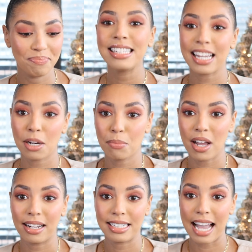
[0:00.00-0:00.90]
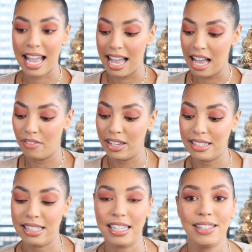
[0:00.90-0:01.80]
Second product I have is
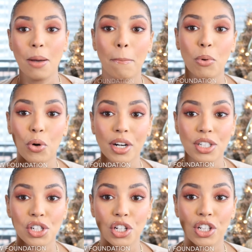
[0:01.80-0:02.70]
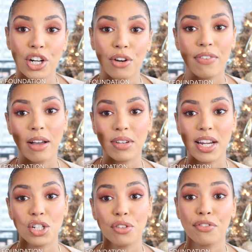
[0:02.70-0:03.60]
this Born to Glow
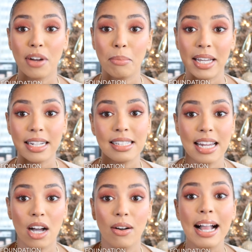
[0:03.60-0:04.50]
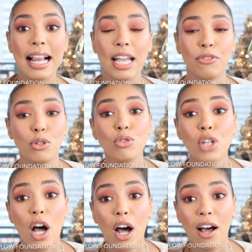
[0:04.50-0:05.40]
foundation from NYX. Now, if you
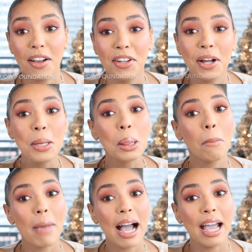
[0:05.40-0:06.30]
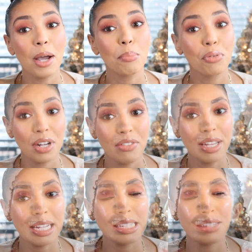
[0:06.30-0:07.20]
saw my
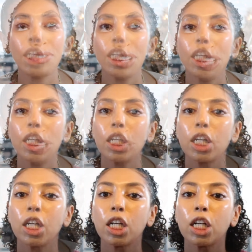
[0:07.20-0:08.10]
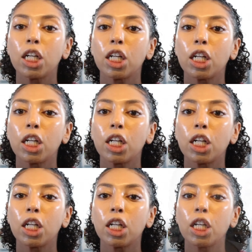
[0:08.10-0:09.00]
previous video testing out
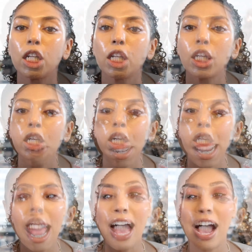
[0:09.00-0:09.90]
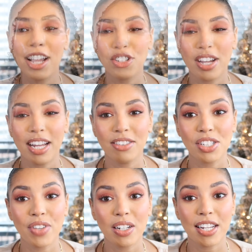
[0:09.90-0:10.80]
Collab Beauty, I tried out this
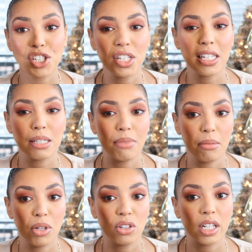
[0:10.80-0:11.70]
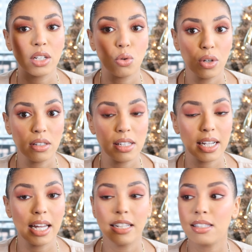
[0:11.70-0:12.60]
foundation. This made me look like an oil slick,
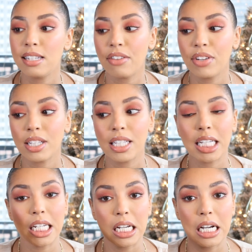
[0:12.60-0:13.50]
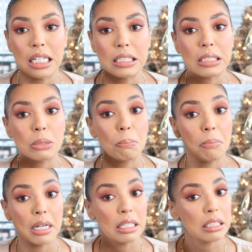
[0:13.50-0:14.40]
and it's definitely not the
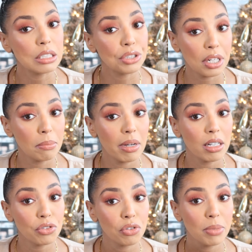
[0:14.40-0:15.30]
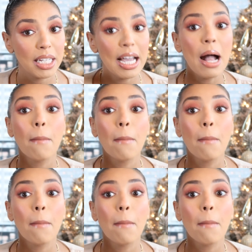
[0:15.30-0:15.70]
best shade match for me.